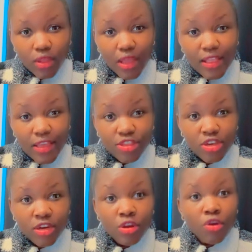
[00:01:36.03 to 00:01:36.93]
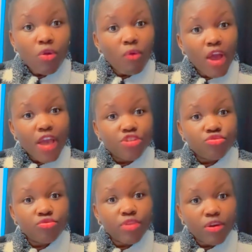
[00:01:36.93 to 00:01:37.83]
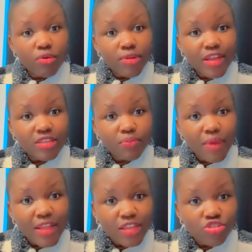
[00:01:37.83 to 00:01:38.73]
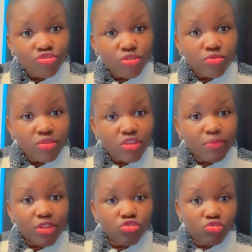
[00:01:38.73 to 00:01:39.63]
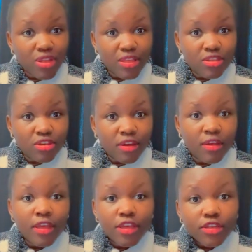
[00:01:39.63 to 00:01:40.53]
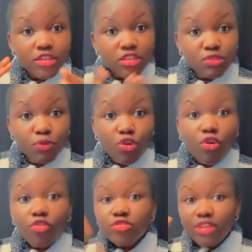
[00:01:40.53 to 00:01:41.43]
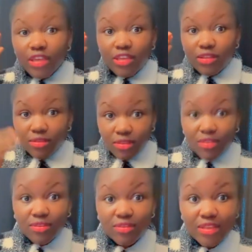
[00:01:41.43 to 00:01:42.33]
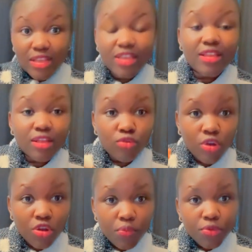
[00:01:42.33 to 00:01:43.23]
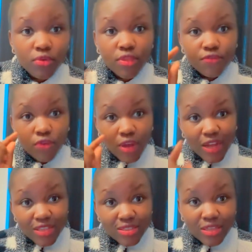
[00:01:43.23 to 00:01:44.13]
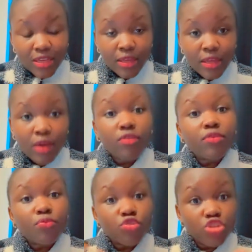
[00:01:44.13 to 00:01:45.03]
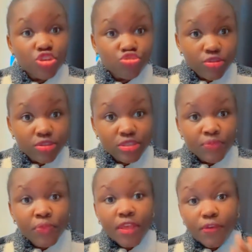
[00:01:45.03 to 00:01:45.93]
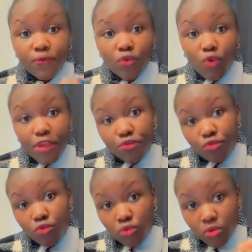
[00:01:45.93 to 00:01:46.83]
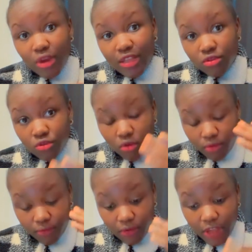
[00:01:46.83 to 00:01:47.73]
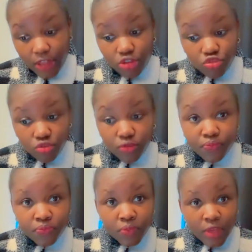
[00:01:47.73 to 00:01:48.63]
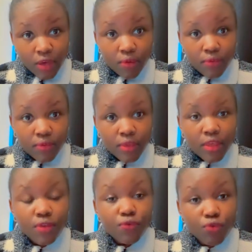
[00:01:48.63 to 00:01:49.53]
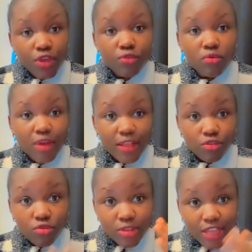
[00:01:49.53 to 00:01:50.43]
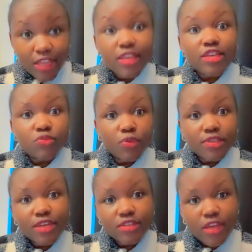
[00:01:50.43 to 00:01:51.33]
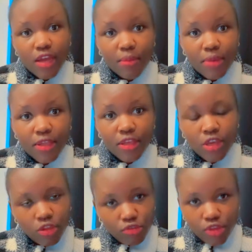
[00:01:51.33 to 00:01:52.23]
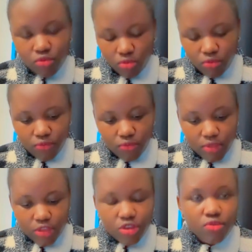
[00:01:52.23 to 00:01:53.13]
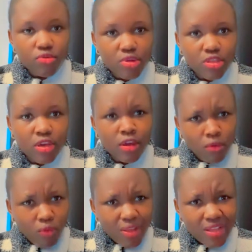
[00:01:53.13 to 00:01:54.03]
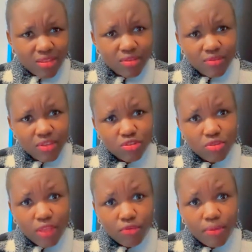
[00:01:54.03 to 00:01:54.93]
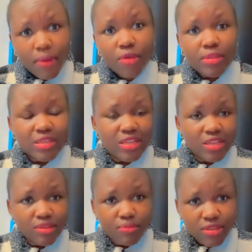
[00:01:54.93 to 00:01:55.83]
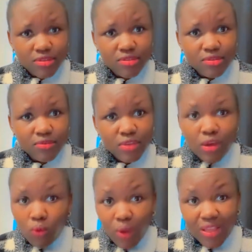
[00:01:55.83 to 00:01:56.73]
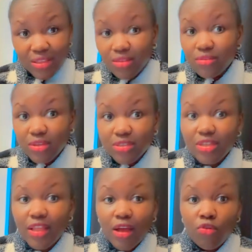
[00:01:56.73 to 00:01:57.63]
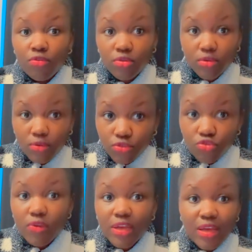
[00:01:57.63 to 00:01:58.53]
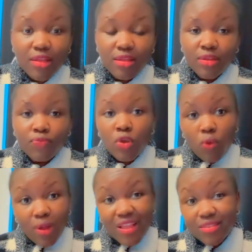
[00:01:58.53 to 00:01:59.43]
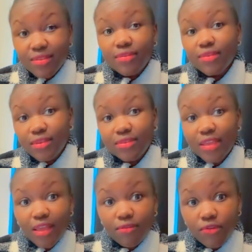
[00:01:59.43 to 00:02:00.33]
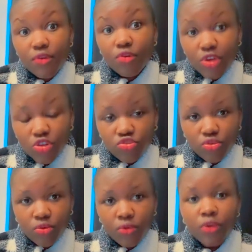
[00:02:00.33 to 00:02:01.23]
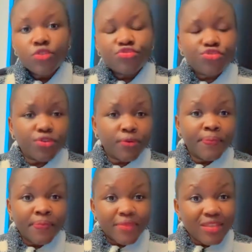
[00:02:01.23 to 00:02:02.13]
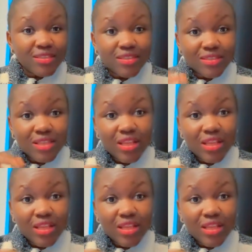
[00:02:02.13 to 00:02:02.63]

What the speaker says: ledger, or why should the owners pay attention to this particular ledger? Is because this is the ledger that will help you with the forecasting, with the projections. If you're going to look at your financial health, if you're going to look at your daily expense as a company, you need to look through the general ledger. What are the things that we buy on a daily basis? What are the things that are so recurring? What are the things that are very occasional? So this is the